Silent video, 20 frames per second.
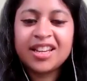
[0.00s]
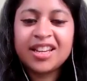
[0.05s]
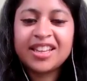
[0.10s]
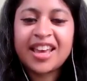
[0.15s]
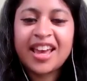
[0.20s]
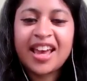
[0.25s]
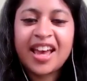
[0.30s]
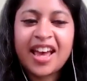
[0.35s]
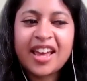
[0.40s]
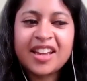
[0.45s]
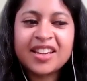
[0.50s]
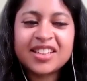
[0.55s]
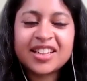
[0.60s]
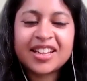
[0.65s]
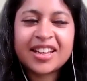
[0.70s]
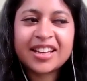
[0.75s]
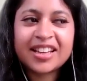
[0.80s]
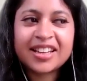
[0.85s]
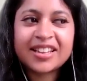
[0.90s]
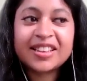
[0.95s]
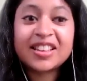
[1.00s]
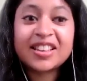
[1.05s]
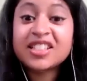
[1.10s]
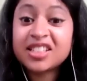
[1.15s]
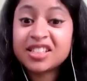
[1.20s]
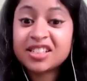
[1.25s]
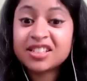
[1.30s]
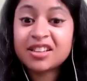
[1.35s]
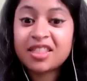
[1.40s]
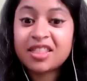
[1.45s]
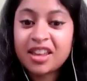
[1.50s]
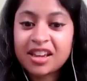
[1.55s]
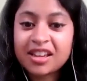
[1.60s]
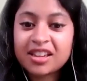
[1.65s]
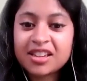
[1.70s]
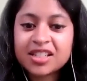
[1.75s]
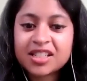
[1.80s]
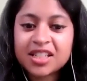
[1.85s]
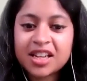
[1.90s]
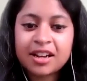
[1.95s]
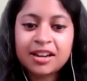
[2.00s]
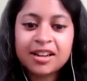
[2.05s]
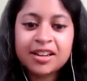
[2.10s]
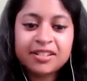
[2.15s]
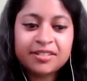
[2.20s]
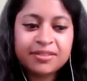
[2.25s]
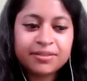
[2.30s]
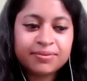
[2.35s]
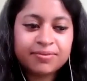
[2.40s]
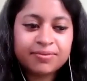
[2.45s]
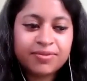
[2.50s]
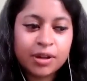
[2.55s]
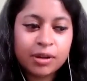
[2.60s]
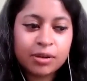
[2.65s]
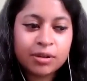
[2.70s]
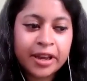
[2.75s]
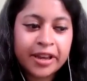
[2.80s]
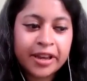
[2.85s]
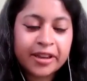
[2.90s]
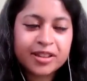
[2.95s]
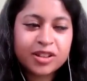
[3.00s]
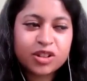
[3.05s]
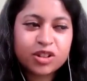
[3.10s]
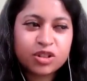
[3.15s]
Yeah, and this is a thing because I feel like,